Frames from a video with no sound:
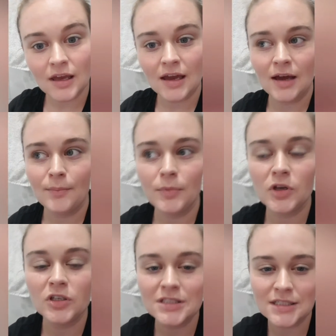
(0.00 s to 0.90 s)
Um,
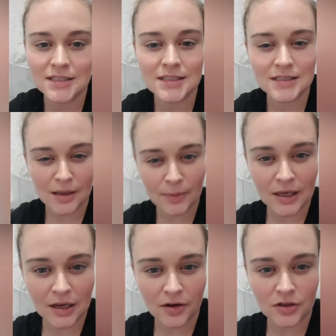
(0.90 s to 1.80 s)
because it's summer
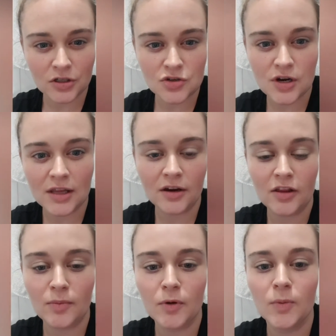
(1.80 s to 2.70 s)
here in Australia at
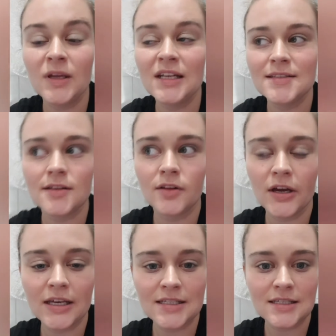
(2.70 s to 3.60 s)
the moment, it's a
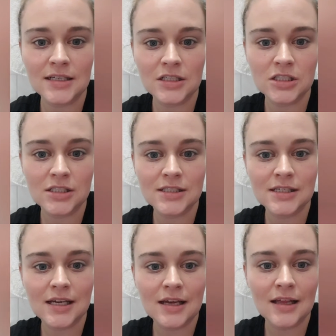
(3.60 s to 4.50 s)
lot easier just
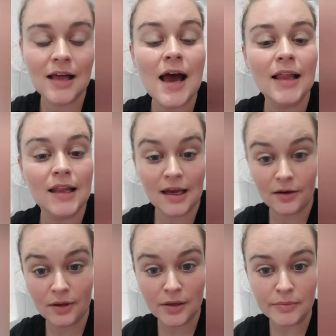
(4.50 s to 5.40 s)
to allow
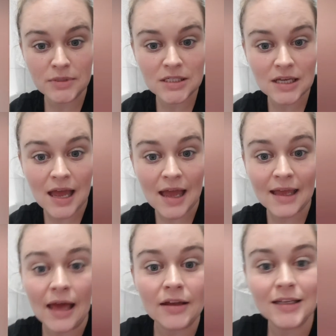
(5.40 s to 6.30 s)
him to hang
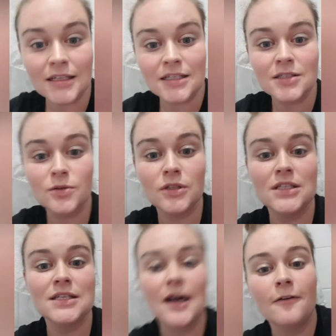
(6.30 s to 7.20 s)
out in his hoodie
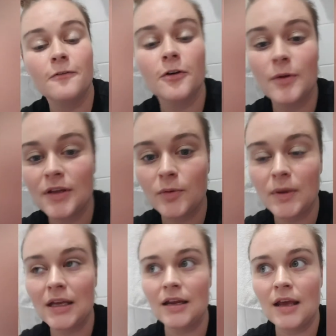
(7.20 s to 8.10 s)
towel for a little
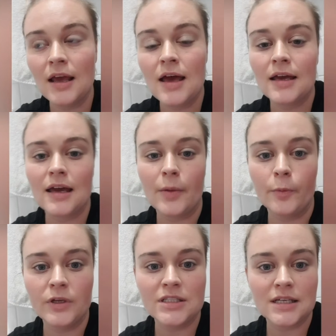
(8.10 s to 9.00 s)
bit. Come
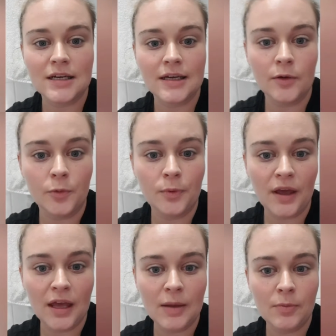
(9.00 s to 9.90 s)
winter, it will
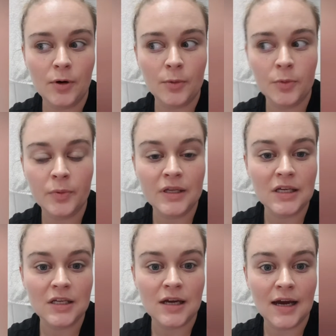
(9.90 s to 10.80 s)
be probably
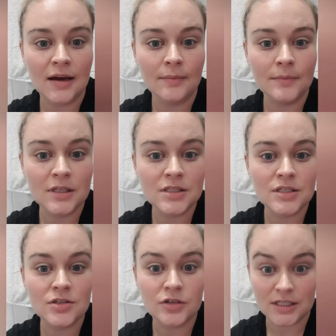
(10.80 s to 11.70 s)
um, his
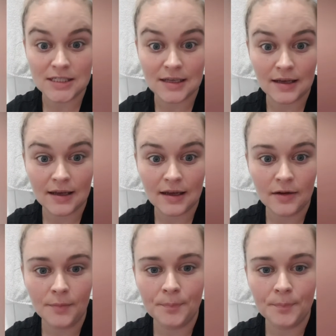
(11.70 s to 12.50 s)
dressing gown.